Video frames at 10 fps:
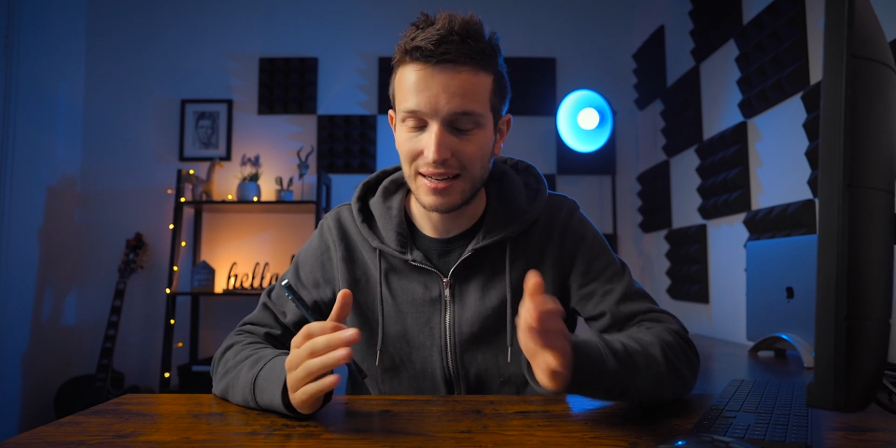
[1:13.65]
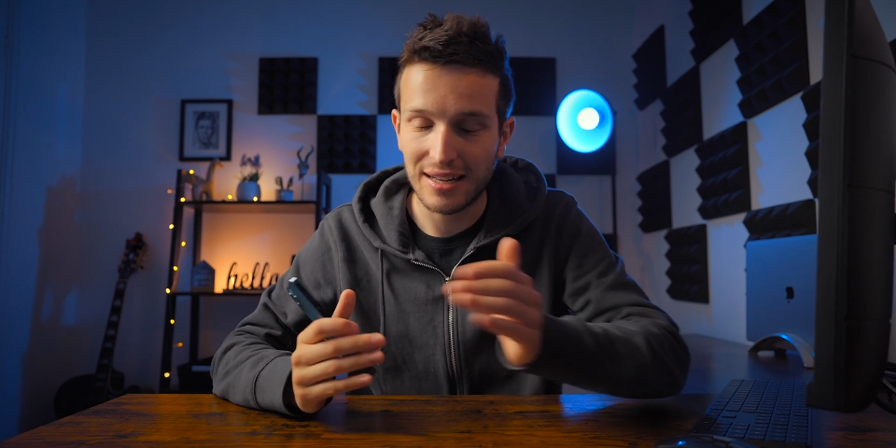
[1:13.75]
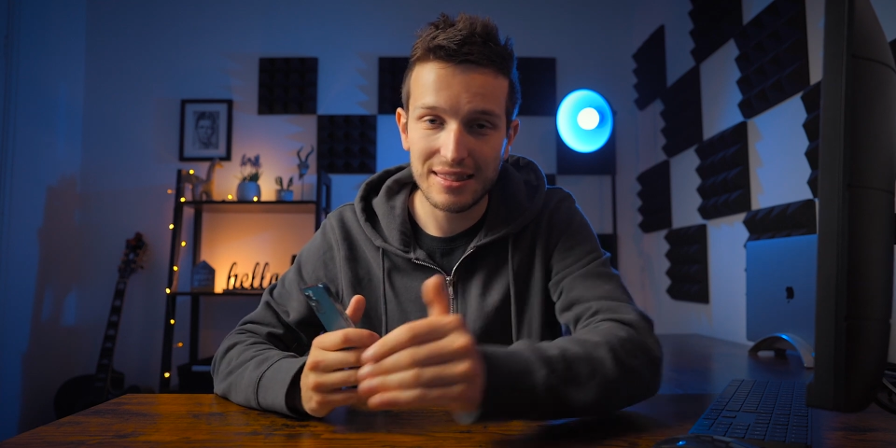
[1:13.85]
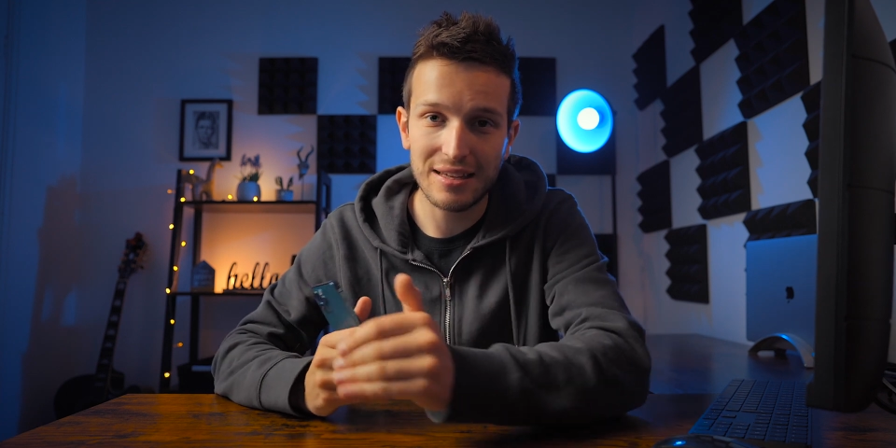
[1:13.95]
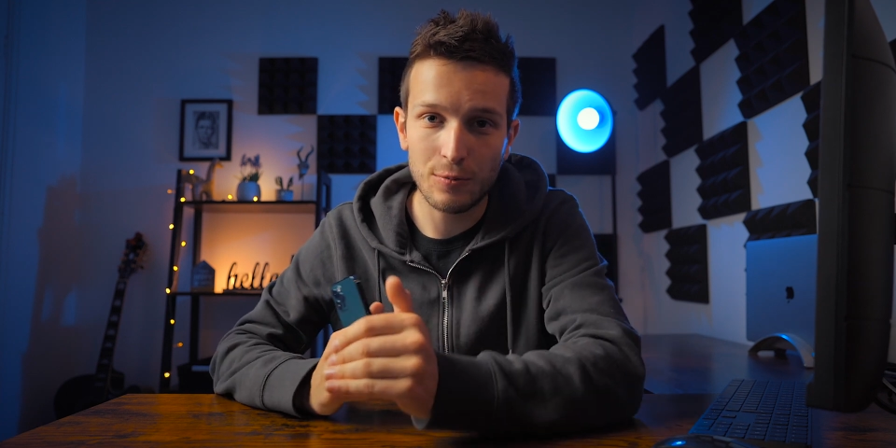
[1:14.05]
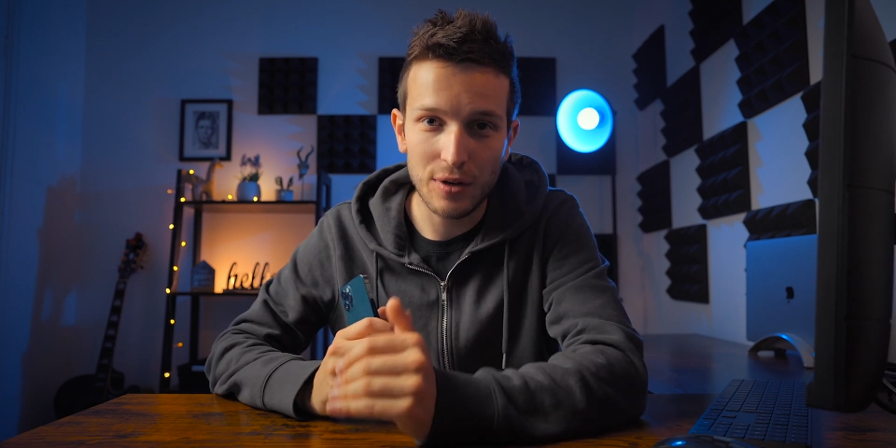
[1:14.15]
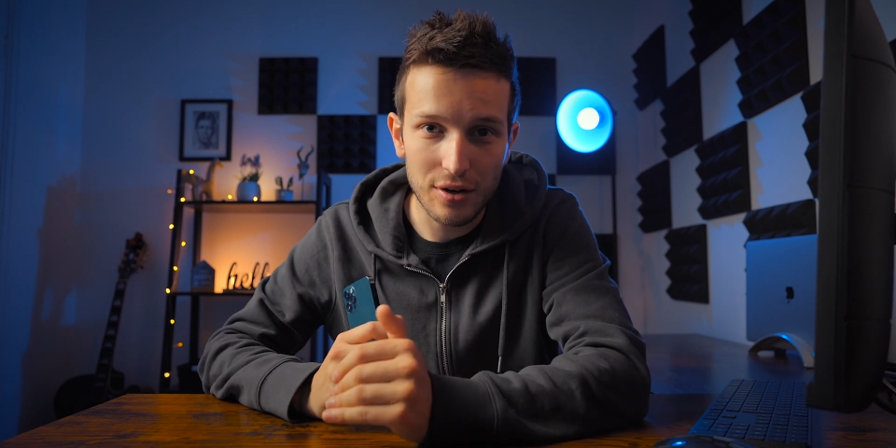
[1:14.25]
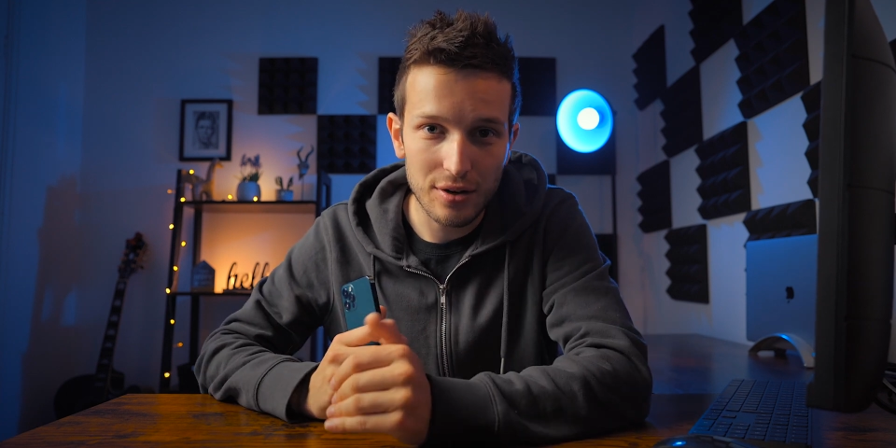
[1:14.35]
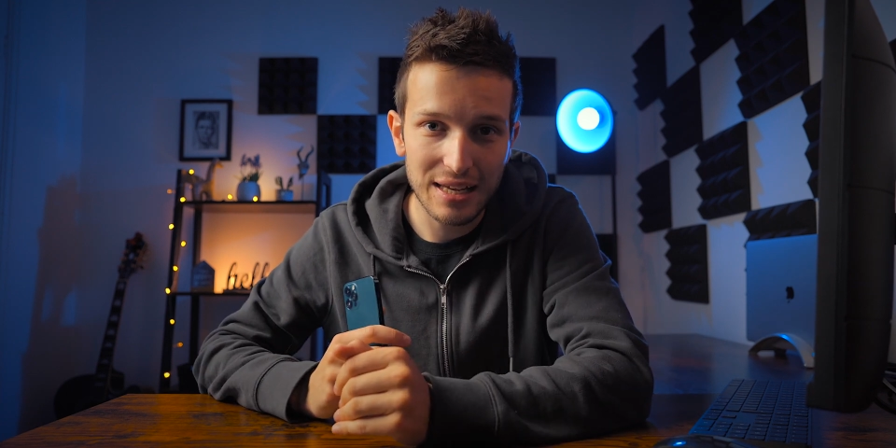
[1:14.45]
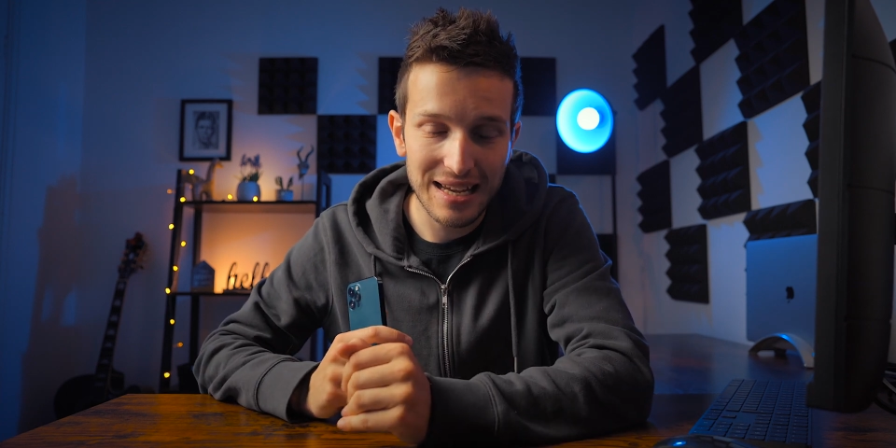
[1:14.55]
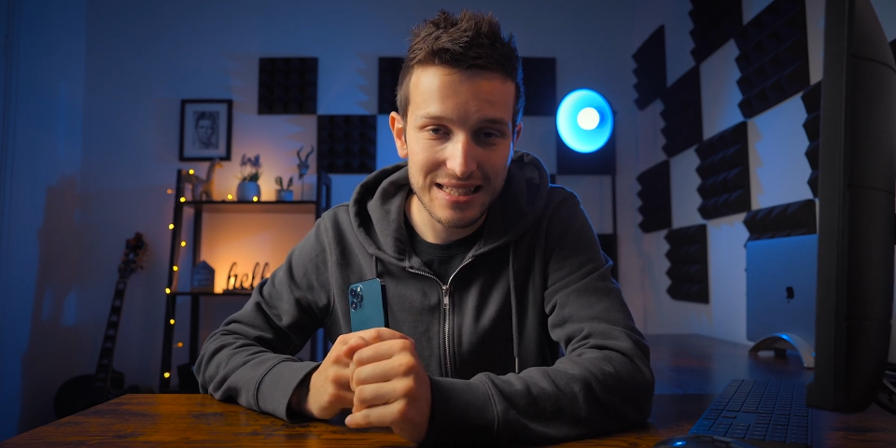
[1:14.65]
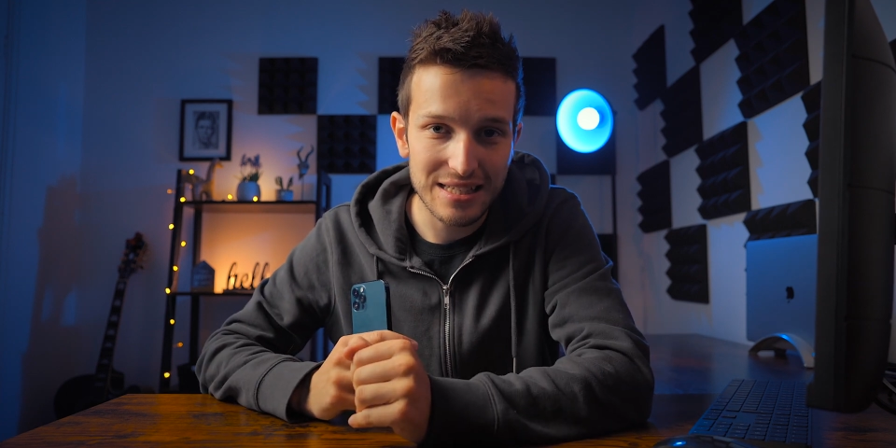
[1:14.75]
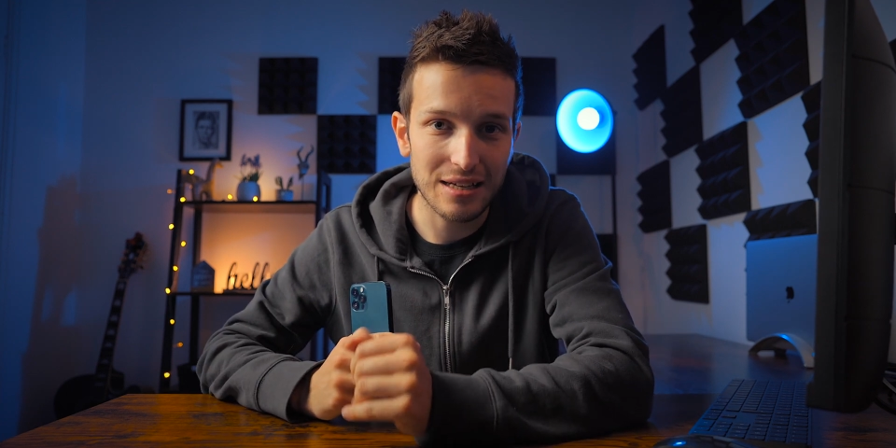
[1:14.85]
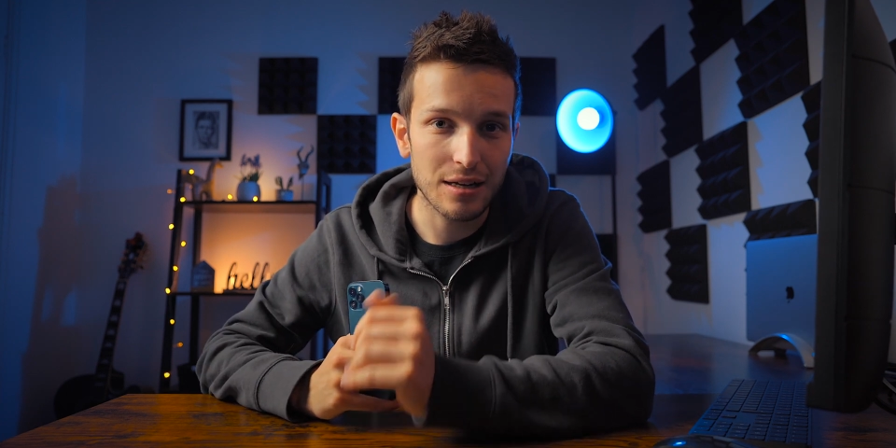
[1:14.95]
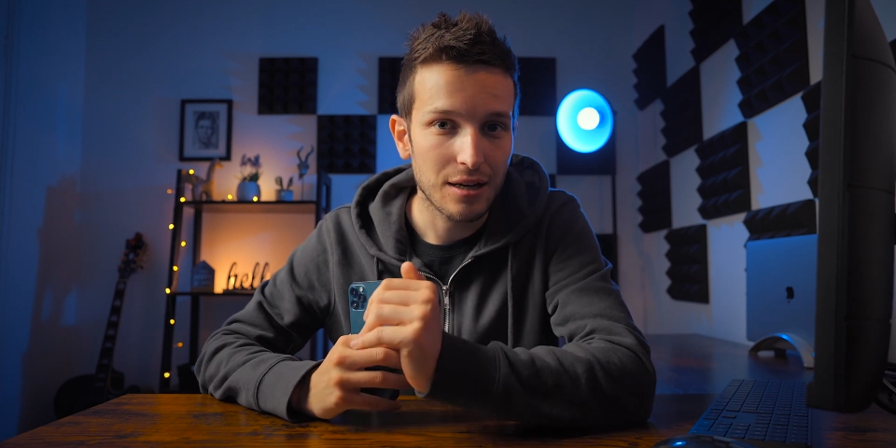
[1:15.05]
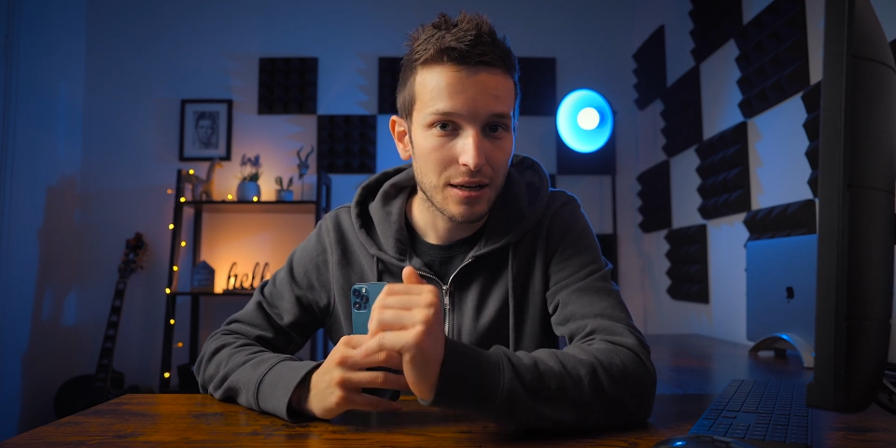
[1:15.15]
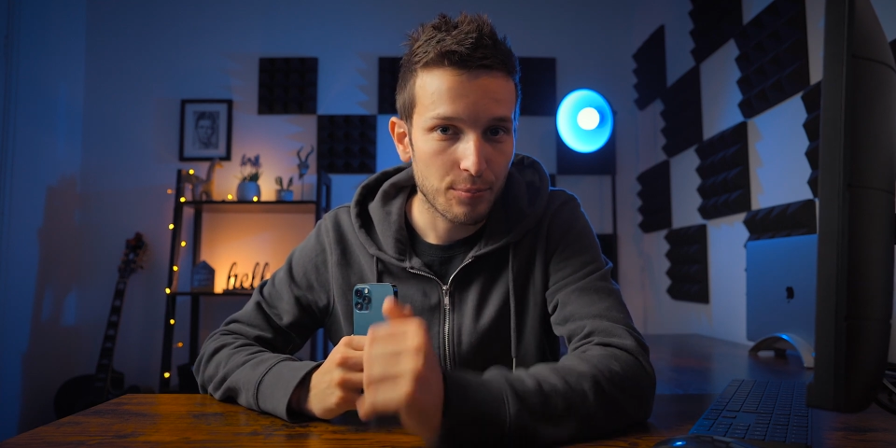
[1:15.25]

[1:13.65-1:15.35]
And I think we are getting